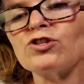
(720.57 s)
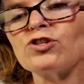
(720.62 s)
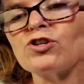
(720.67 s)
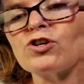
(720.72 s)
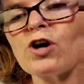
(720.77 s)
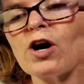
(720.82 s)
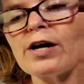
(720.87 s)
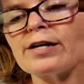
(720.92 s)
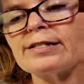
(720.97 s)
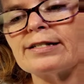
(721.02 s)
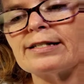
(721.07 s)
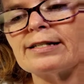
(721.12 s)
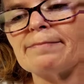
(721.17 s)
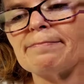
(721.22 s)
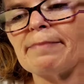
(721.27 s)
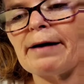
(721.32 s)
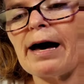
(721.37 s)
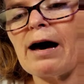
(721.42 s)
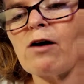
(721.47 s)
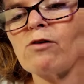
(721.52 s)
just
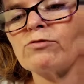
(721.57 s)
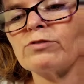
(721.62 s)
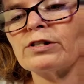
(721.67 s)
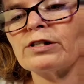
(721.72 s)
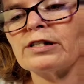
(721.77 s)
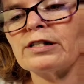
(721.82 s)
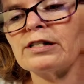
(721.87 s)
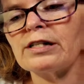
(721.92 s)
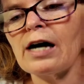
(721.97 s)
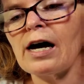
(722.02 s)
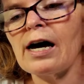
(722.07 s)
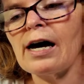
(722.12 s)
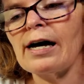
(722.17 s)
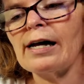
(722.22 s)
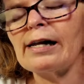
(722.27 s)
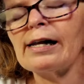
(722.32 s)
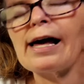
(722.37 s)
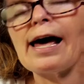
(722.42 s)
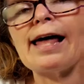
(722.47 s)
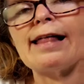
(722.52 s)
about
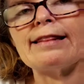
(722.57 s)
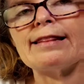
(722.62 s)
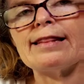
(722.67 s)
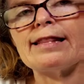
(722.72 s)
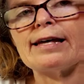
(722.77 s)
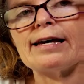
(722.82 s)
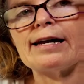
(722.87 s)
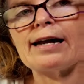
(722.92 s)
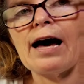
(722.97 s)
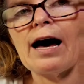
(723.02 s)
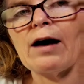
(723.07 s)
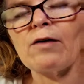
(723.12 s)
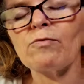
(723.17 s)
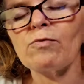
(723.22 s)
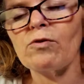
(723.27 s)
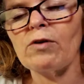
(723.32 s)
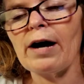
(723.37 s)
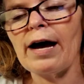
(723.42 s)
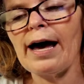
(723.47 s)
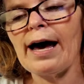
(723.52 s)
done, and then I
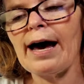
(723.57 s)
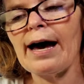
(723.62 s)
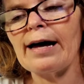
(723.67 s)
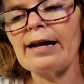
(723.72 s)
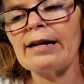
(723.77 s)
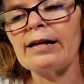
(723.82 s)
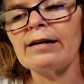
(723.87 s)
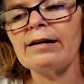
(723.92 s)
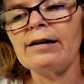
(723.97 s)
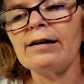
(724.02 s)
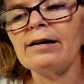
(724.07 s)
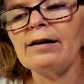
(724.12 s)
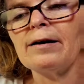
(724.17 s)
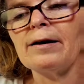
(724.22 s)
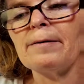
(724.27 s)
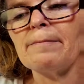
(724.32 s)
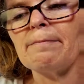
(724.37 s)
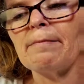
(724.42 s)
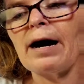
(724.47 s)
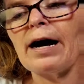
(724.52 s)
will add
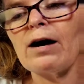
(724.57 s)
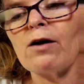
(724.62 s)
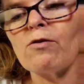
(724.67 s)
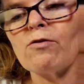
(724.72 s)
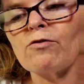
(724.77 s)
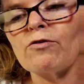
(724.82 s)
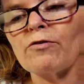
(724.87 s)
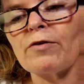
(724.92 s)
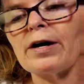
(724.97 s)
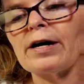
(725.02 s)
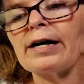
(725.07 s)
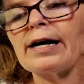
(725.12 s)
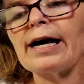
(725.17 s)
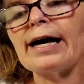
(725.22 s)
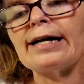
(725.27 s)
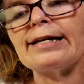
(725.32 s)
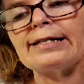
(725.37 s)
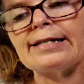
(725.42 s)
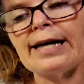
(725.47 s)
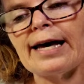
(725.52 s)
my okra
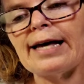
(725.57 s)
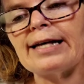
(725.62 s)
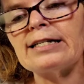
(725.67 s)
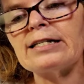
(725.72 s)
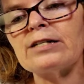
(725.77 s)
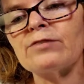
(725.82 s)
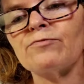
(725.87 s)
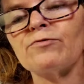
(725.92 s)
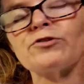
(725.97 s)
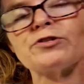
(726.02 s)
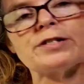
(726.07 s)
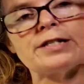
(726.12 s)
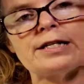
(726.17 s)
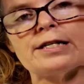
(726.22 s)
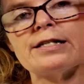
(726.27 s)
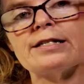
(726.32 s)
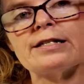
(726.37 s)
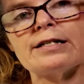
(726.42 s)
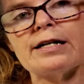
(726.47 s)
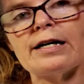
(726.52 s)
and taste for
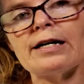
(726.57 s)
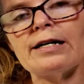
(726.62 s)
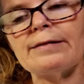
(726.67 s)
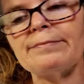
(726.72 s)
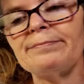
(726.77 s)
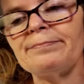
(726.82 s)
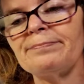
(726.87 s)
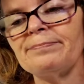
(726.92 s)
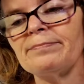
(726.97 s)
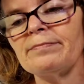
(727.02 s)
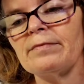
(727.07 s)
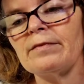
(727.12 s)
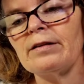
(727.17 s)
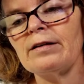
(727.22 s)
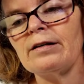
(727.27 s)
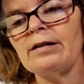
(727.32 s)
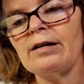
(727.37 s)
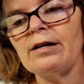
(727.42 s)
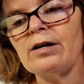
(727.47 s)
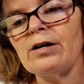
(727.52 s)
seasoning.
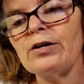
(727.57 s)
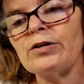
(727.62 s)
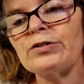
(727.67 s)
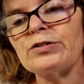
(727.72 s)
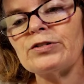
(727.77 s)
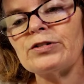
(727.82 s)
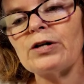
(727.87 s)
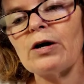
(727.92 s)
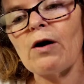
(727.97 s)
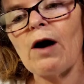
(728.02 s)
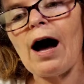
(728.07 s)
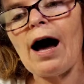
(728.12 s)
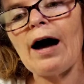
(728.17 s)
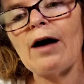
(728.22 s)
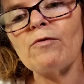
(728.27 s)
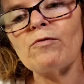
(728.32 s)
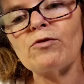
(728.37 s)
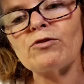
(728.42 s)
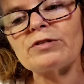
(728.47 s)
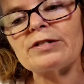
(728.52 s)
So
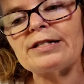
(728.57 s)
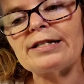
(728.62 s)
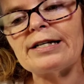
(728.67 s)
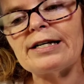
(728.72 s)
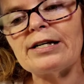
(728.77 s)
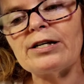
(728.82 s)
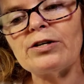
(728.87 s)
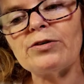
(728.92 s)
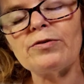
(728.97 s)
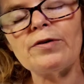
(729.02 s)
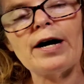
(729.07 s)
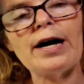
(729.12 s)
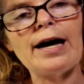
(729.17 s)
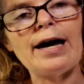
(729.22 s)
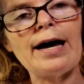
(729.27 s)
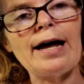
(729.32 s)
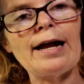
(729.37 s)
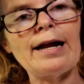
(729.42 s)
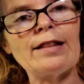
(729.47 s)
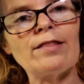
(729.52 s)
I will see you
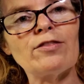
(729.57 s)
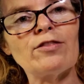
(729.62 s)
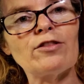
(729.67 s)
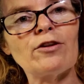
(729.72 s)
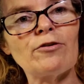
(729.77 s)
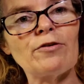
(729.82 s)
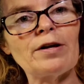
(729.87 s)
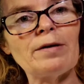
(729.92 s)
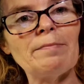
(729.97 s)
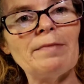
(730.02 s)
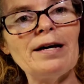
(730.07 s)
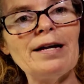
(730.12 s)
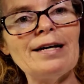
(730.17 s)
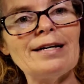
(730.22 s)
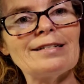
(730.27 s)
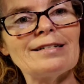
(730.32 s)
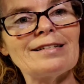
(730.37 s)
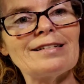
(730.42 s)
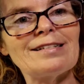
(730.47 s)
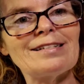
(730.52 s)
in 30
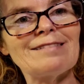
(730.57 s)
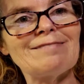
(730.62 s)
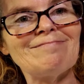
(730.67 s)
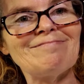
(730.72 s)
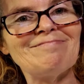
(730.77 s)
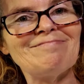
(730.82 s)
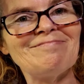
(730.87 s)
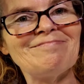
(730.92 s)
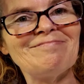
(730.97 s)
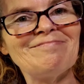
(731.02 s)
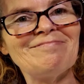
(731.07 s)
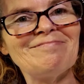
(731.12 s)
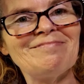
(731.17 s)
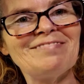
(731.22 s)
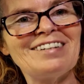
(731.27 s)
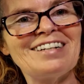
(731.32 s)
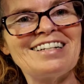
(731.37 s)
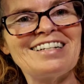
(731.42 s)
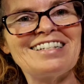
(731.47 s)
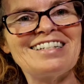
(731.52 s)
minutes.
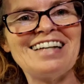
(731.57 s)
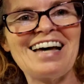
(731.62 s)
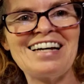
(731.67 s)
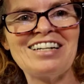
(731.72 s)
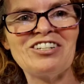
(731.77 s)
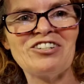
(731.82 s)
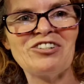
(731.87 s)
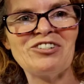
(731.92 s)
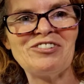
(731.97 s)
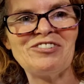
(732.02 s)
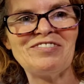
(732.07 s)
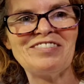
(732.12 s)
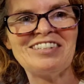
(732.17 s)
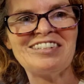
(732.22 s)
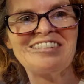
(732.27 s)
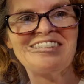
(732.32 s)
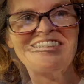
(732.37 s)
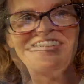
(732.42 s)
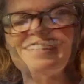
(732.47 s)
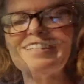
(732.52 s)
Stay tuned.
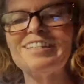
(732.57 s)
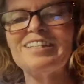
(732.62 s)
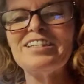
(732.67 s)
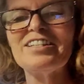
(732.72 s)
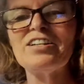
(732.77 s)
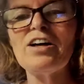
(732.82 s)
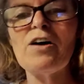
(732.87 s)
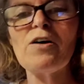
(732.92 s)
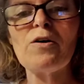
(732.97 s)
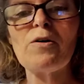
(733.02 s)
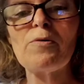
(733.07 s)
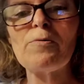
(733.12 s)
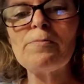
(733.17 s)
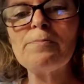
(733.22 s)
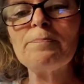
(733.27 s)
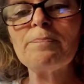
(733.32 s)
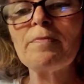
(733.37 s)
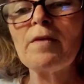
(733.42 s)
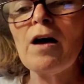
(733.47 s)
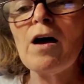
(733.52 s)
Right, so